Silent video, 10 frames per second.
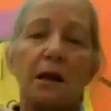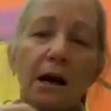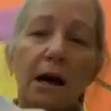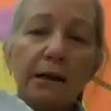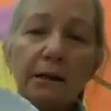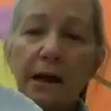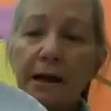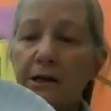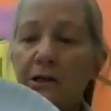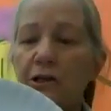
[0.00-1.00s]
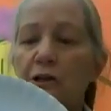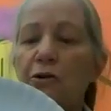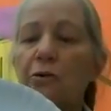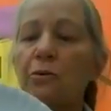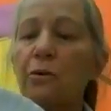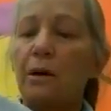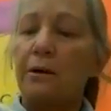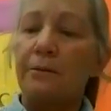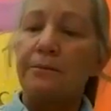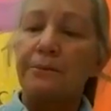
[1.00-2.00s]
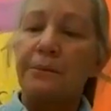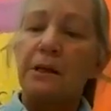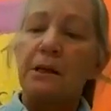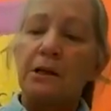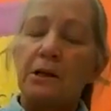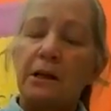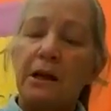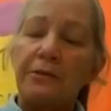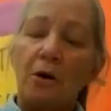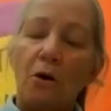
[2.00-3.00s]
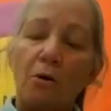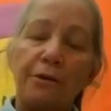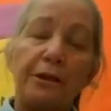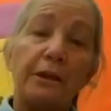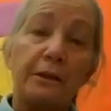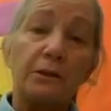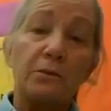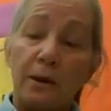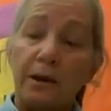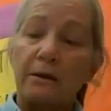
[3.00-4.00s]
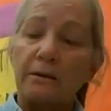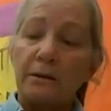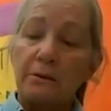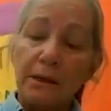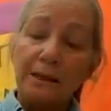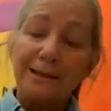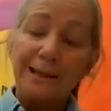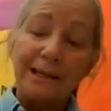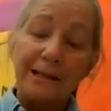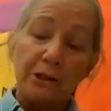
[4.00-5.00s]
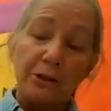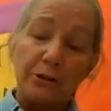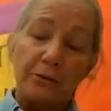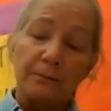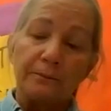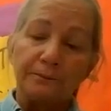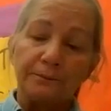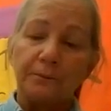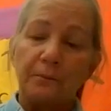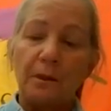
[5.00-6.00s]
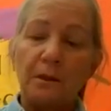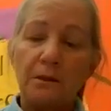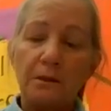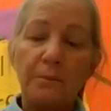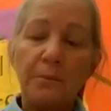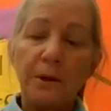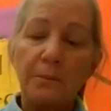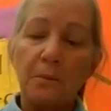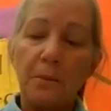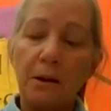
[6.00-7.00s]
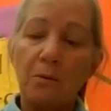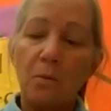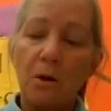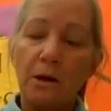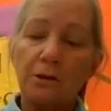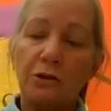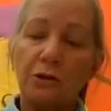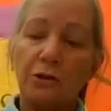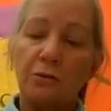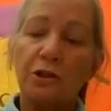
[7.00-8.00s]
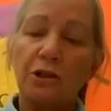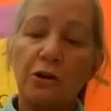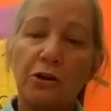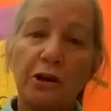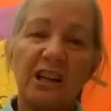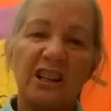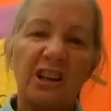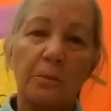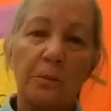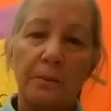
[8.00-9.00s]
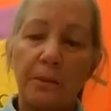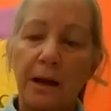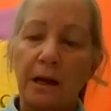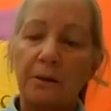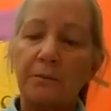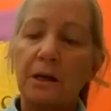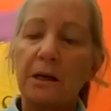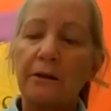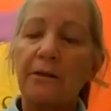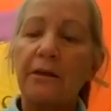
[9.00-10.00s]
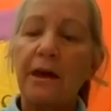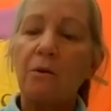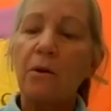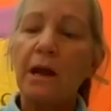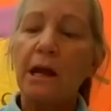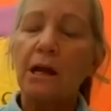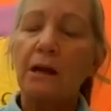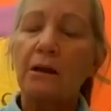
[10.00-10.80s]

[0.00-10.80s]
I like to cut the whole thing this way. To me, it's easier. Some people might want to start it and then open it back up and cut it that way.